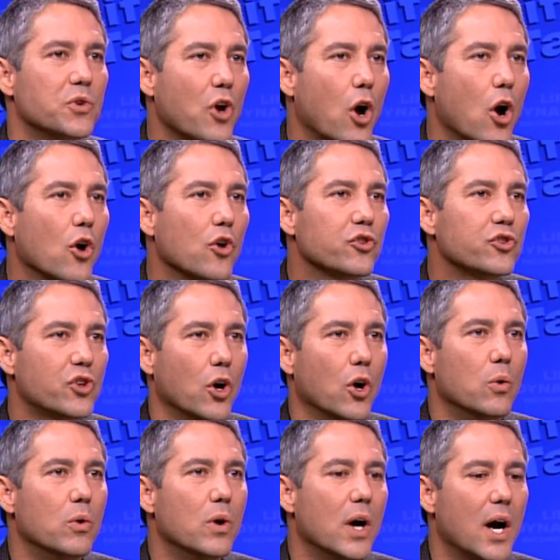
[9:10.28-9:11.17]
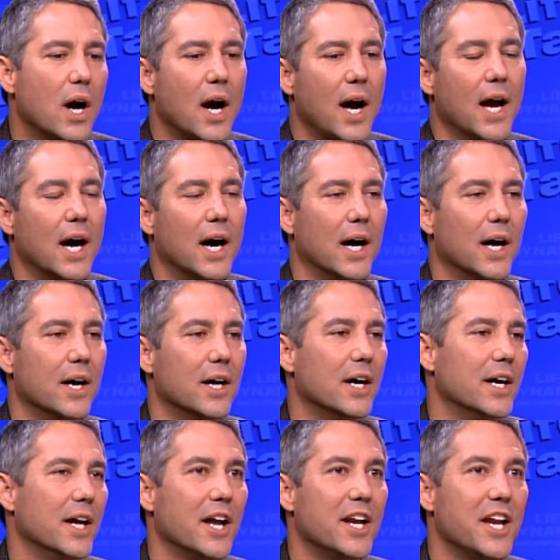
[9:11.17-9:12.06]
was also
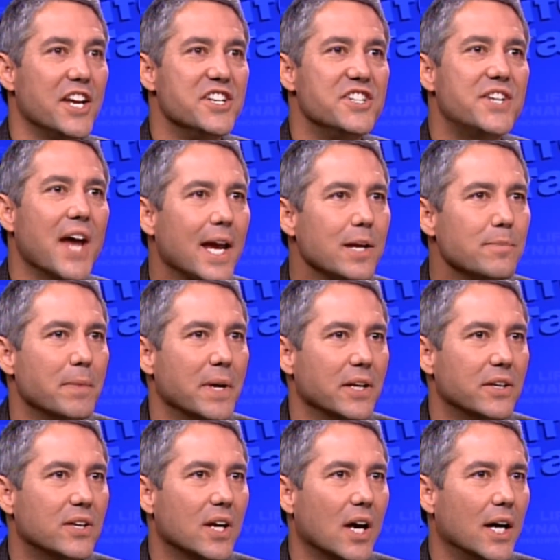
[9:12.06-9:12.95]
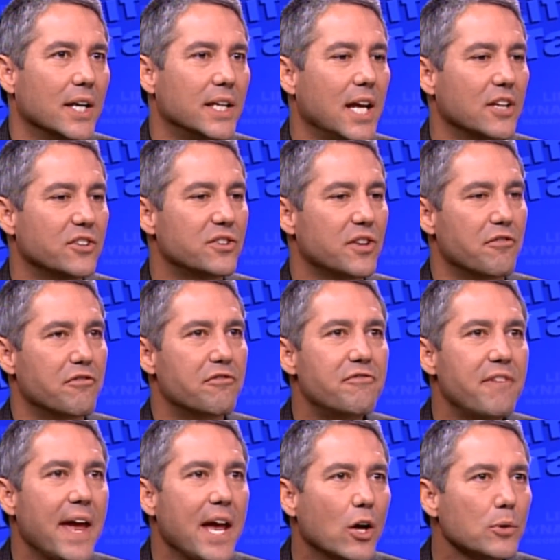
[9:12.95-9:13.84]
an indictment against the
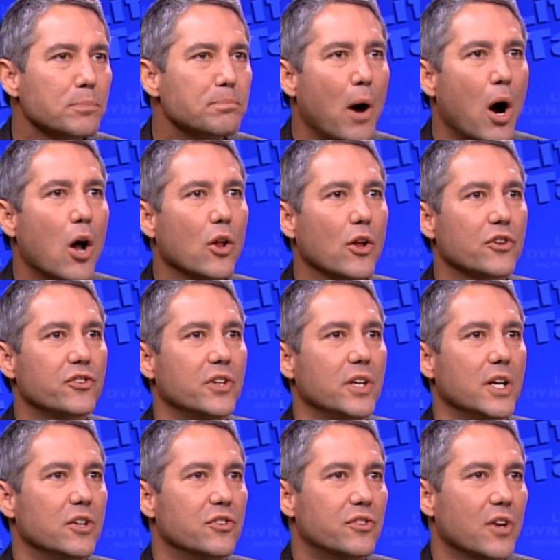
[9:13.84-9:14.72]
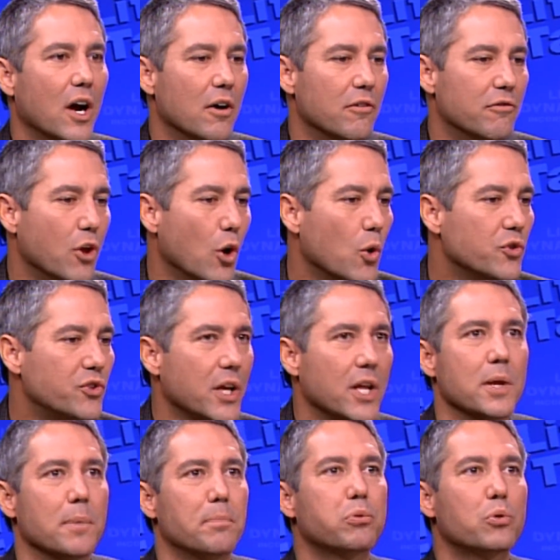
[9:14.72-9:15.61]
failed policies of those
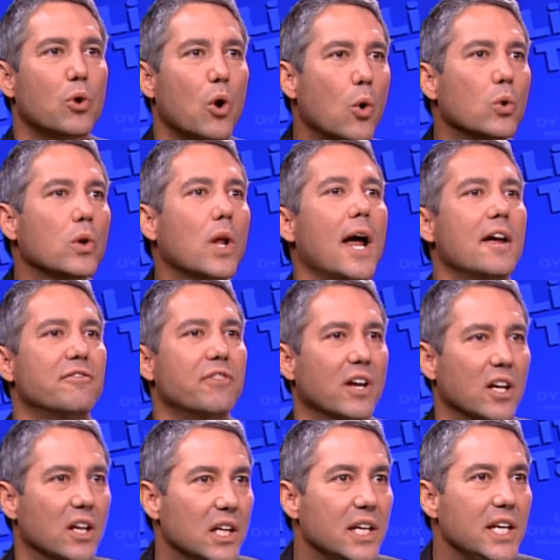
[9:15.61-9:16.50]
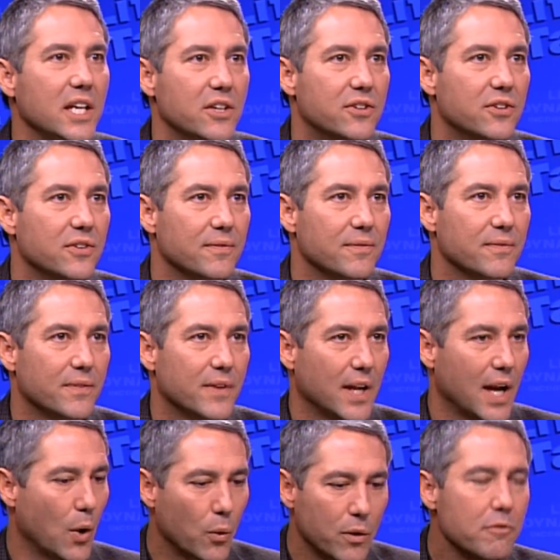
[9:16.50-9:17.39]
in the pro-life elite.
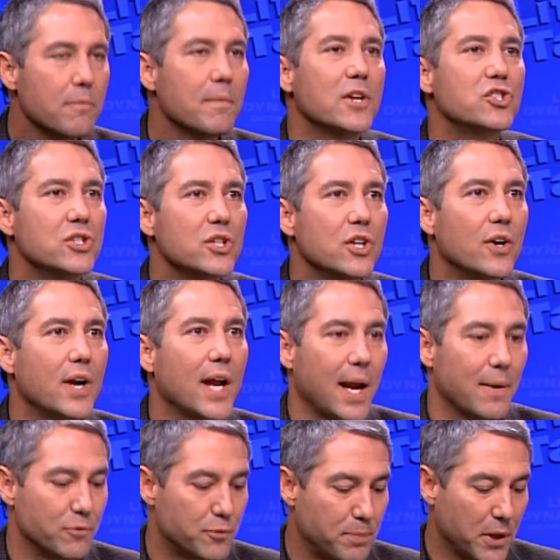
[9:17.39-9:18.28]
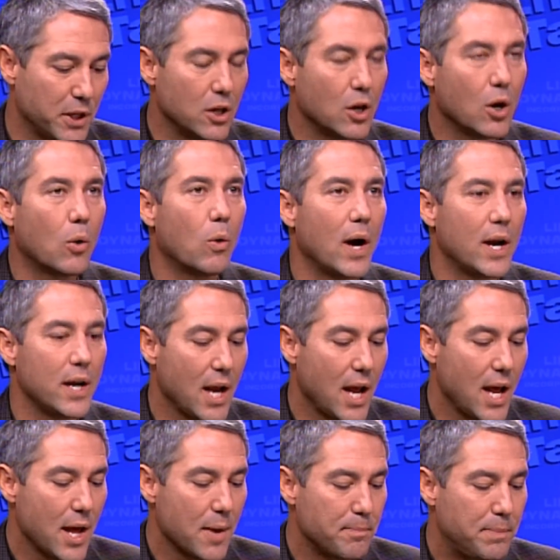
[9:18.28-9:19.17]
And I won't even mention their names, but you know what?
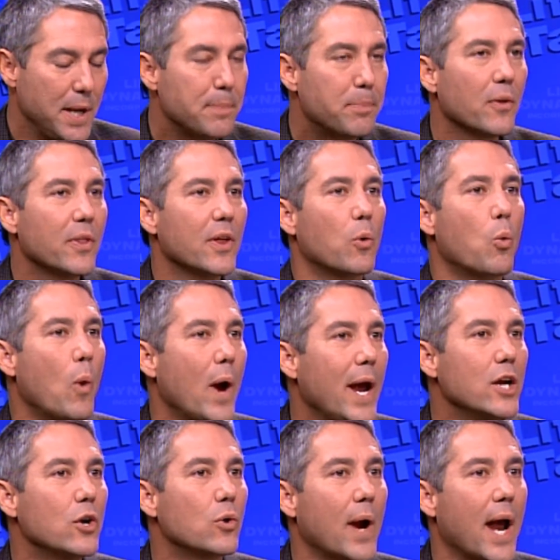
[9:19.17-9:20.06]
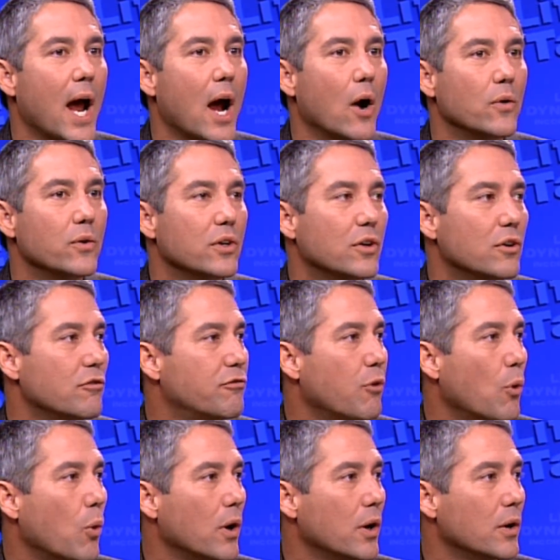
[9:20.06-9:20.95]
People that wait around
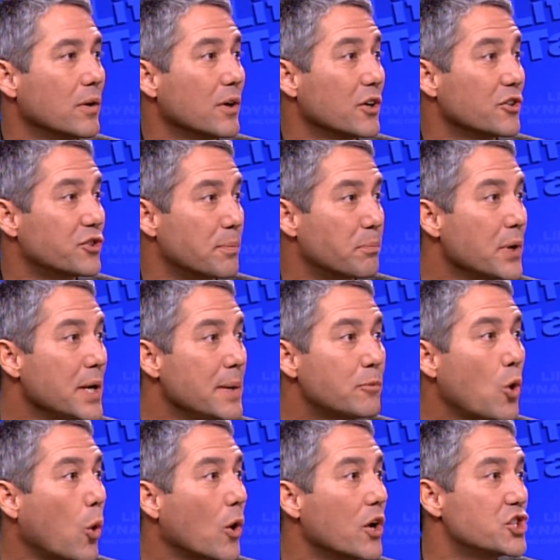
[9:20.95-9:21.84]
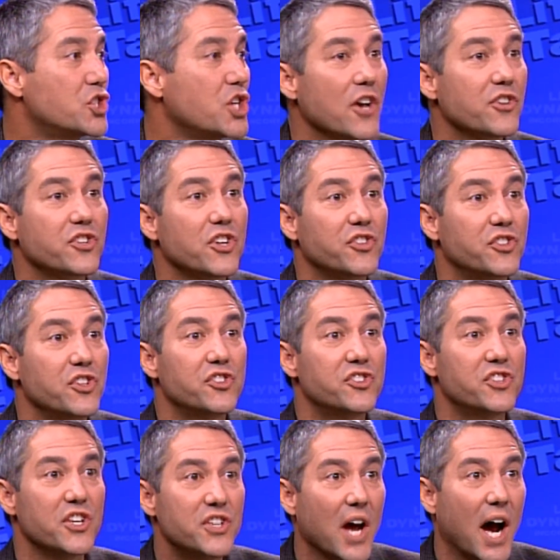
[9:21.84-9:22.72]
for Supreme Court
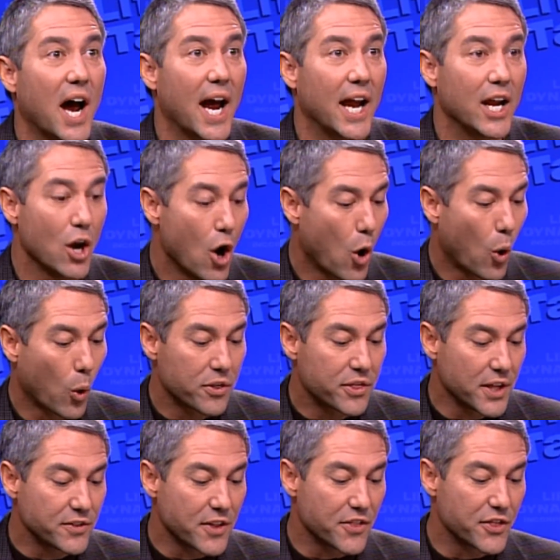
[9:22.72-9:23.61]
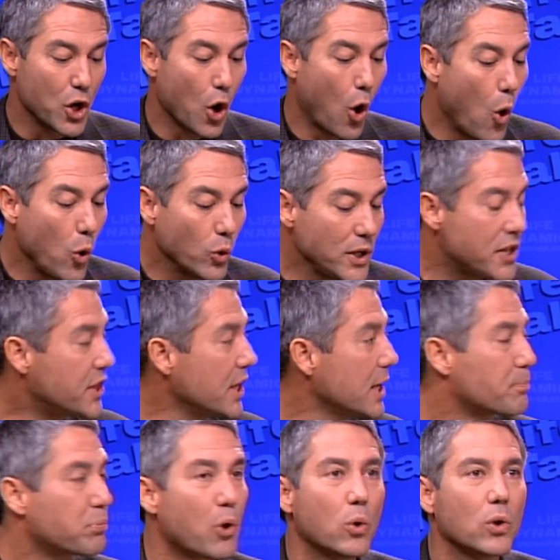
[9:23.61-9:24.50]
justices to die or think that the only
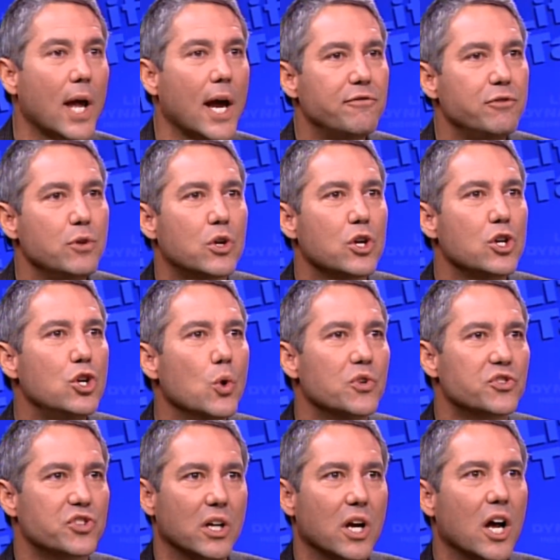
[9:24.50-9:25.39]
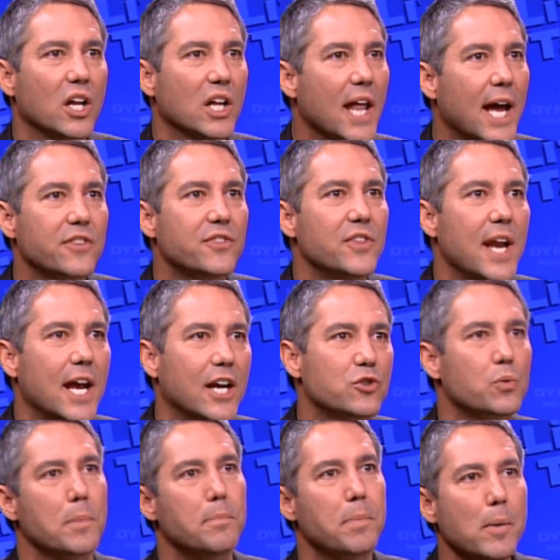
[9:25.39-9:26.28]
thing pro-life you can do is elect the
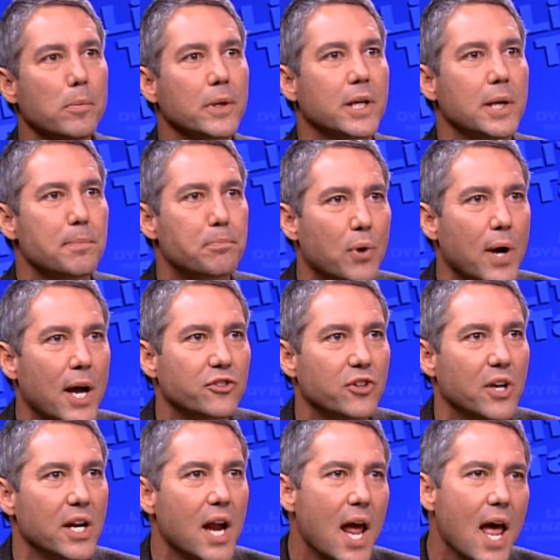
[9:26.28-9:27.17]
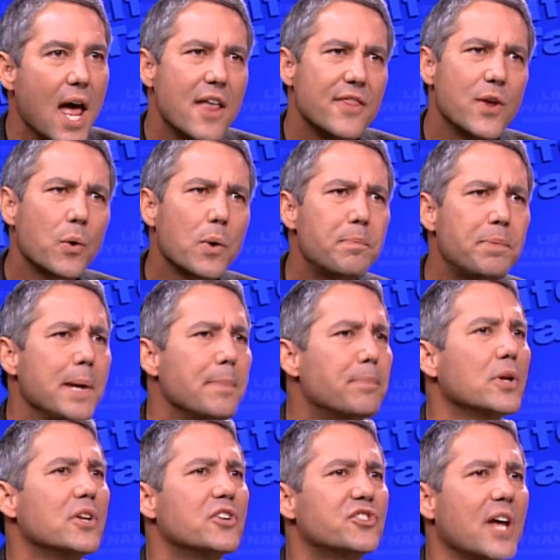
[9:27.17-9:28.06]
next Republican president. Right. There were
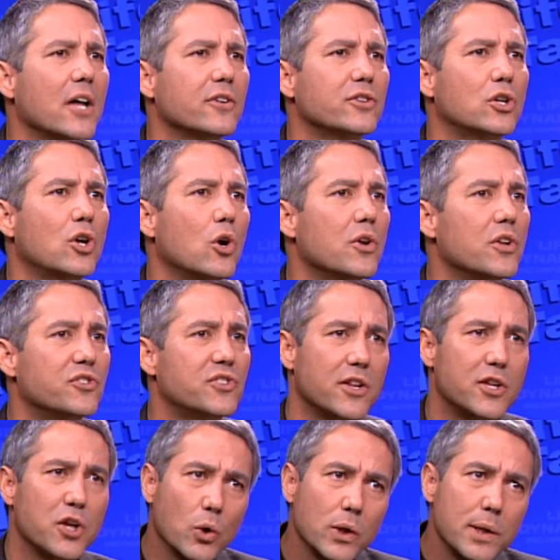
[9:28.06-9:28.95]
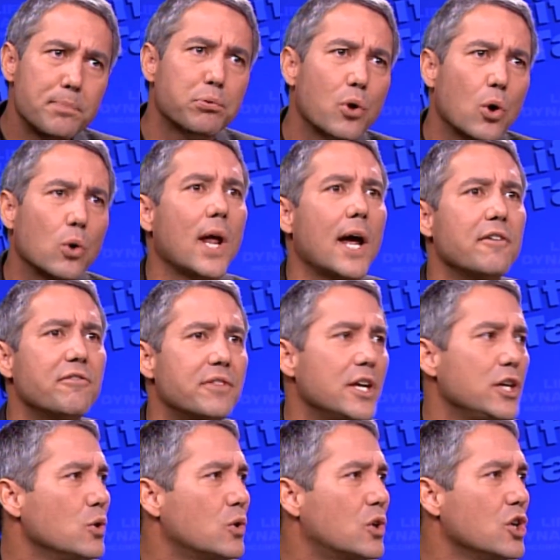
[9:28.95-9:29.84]
people in South Dakota that said the only pro-life
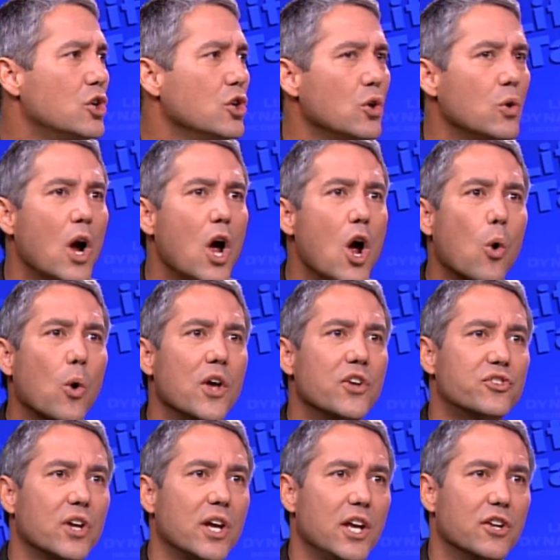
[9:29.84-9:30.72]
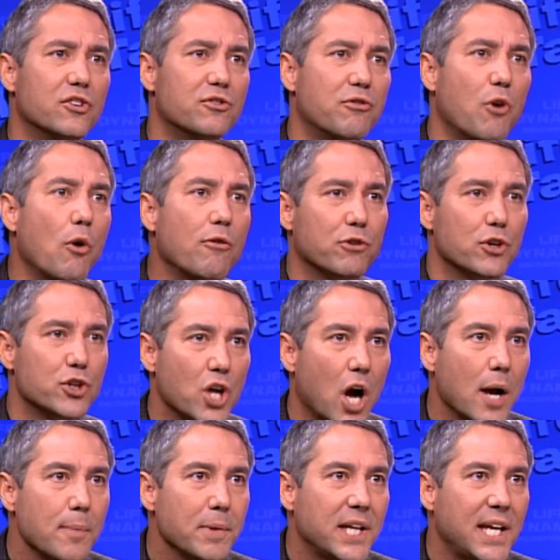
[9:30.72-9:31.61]
thing you can do is vote for
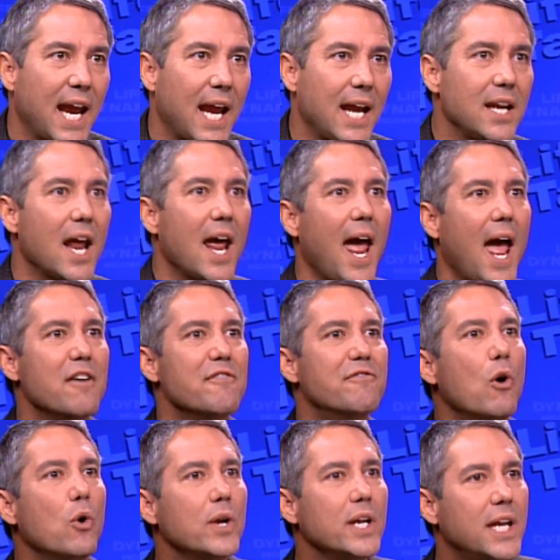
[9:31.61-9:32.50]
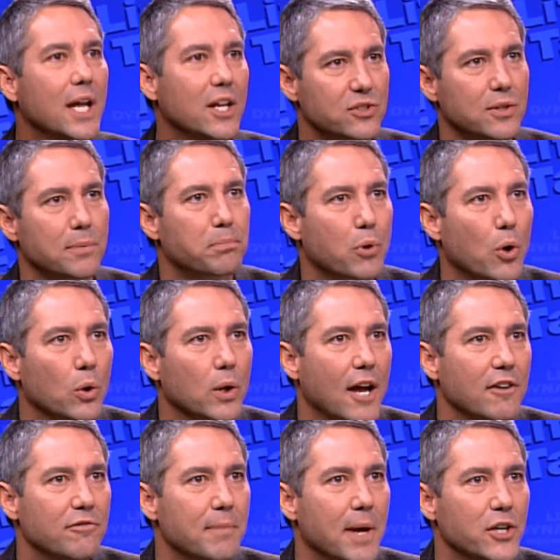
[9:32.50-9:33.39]
John McCain and vote against a
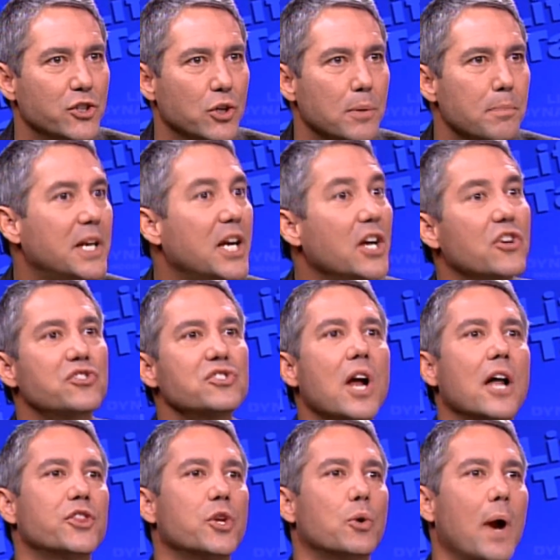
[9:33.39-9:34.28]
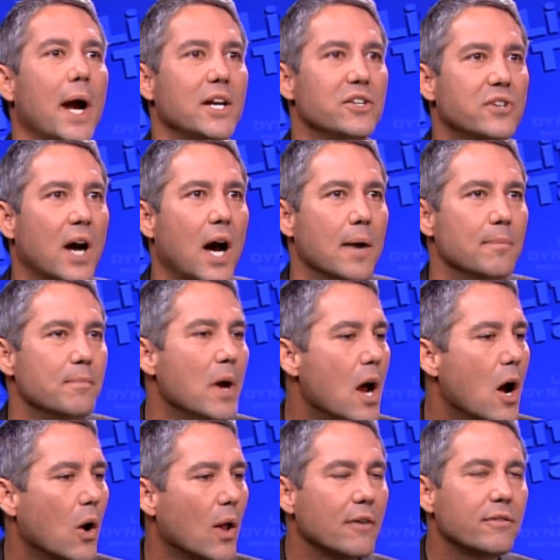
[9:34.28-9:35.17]
pro-life measure because it's not the right time.
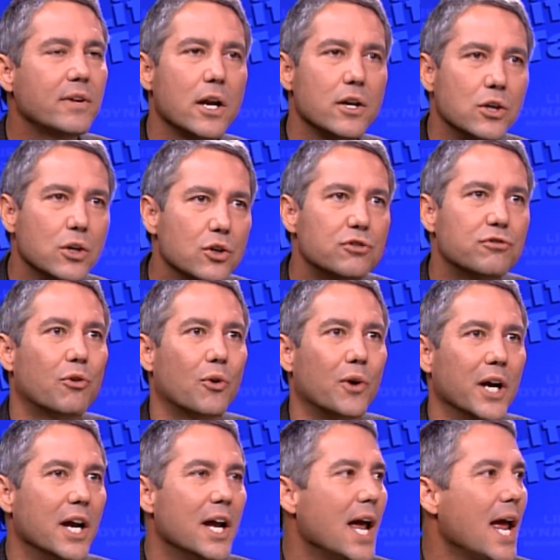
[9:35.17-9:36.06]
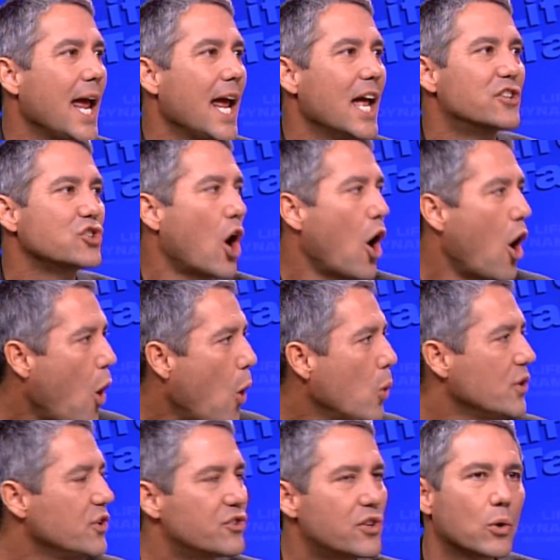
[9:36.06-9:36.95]
I've got news for you. Right. It's
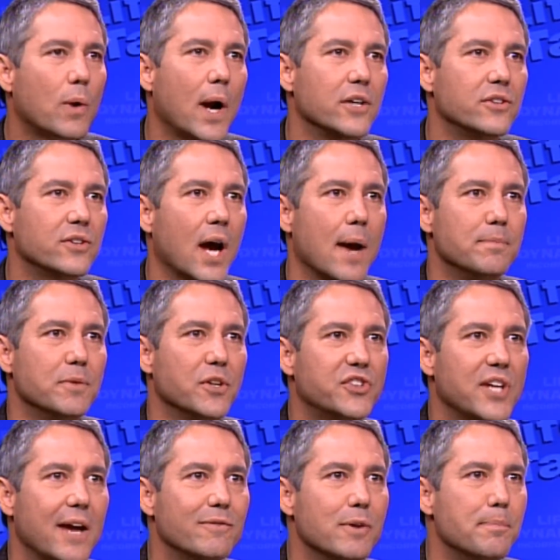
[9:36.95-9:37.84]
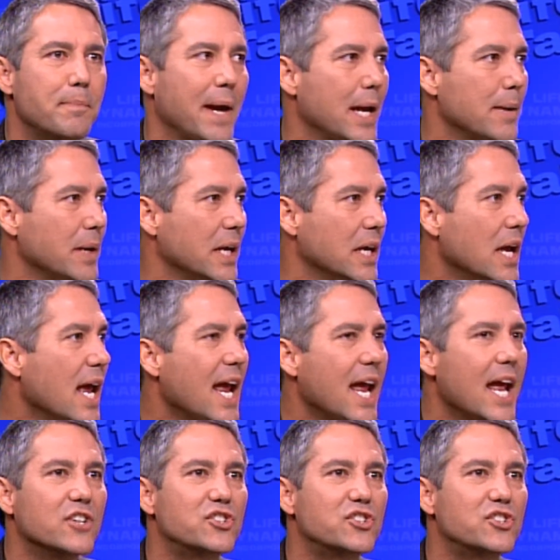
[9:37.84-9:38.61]
always the right time to save a baby. Right.